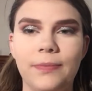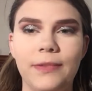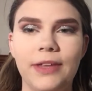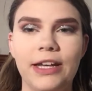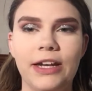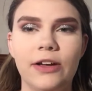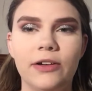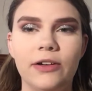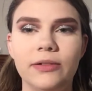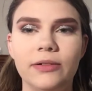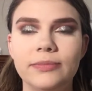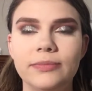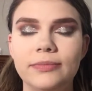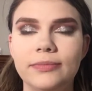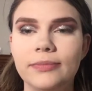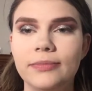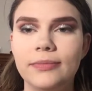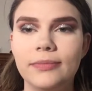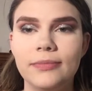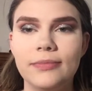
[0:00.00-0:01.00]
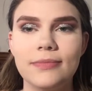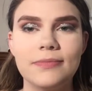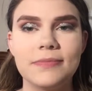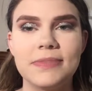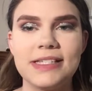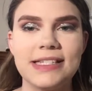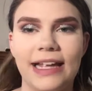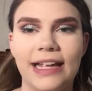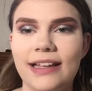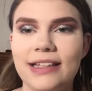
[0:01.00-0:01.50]
you know,
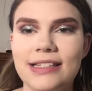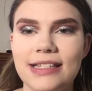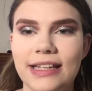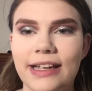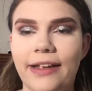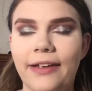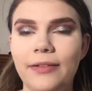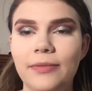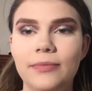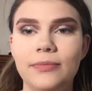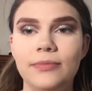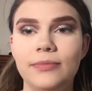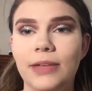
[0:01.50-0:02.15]
sexy.